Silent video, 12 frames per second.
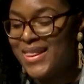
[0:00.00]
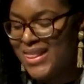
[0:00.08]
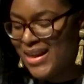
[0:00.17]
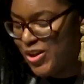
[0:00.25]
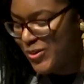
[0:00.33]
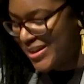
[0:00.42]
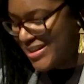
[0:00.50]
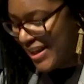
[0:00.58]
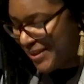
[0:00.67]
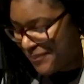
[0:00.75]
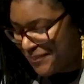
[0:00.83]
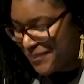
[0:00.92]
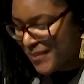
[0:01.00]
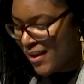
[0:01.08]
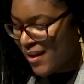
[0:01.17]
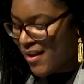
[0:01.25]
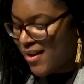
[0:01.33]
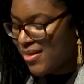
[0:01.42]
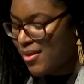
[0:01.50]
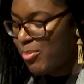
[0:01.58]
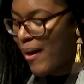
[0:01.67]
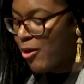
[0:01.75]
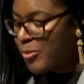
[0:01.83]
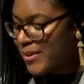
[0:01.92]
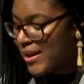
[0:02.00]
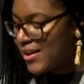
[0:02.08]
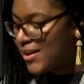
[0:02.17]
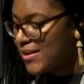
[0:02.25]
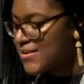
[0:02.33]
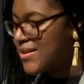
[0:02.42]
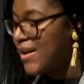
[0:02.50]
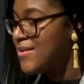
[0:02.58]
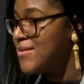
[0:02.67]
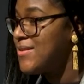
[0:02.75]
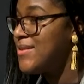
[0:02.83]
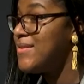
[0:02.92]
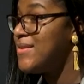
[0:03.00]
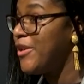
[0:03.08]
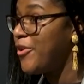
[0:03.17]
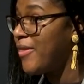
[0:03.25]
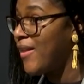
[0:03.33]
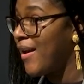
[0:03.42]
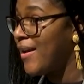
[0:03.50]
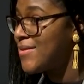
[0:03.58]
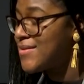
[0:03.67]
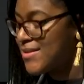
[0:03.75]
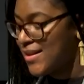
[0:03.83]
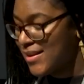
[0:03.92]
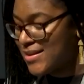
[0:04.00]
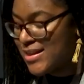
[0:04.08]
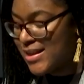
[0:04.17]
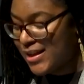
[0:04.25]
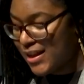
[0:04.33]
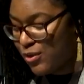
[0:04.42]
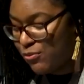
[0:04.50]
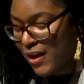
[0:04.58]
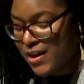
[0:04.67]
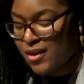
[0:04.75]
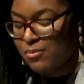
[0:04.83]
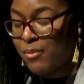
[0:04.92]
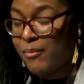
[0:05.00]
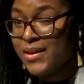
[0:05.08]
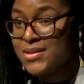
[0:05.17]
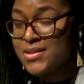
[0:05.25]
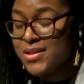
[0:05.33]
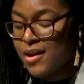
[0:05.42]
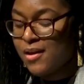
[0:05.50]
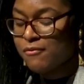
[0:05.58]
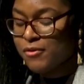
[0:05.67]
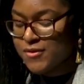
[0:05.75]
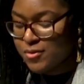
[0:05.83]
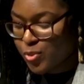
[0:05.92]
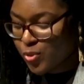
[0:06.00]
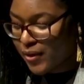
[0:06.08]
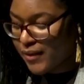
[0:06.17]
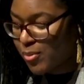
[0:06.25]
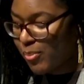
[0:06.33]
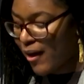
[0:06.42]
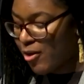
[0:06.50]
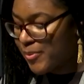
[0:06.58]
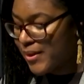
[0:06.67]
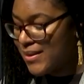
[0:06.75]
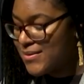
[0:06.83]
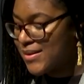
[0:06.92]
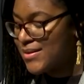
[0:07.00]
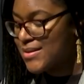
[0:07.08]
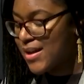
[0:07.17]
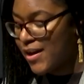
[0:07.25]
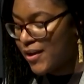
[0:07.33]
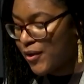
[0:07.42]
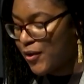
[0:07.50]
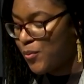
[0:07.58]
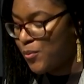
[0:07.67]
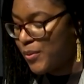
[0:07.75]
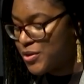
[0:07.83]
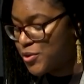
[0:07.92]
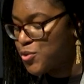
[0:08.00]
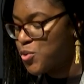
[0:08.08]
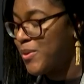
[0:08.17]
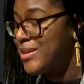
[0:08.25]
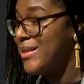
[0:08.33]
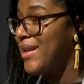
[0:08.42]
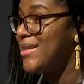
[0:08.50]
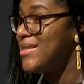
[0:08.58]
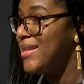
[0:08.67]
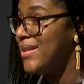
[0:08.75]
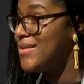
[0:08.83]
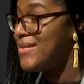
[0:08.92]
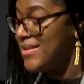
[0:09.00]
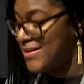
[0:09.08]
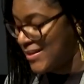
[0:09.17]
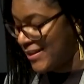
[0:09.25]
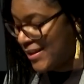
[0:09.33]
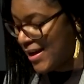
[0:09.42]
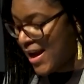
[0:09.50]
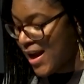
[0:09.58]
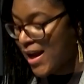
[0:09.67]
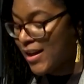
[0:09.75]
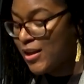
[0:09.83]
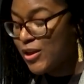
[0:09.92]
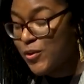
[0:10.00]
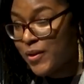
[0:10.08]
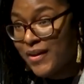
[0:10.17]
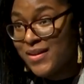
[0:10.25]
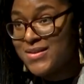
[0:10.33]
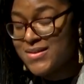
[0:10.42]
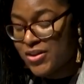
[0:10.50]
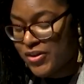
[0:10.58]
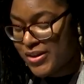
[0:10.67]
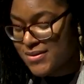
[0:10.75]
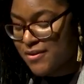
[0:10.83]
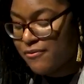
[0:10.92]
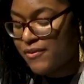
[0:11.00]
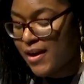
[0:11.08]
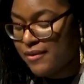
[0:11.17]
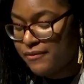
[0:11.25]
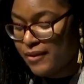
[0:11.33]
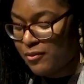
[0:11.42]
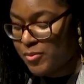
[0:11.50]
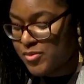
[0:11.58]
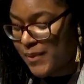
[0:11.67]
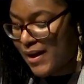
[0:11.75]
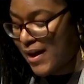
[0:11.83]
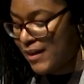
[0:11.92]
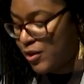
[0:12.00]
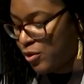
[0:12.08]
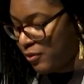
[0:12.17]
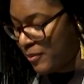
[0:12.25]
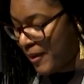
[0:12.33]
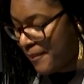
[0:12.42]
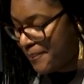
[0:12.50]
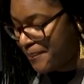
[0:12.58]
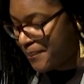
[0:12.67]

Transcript: Thank you, Lydia. The Power Plant extends sincere thanks to the T D Ready Commitment for supporting the Power Plant's entire winter twenty nineteen season, including this series of five films by Haile Gerima.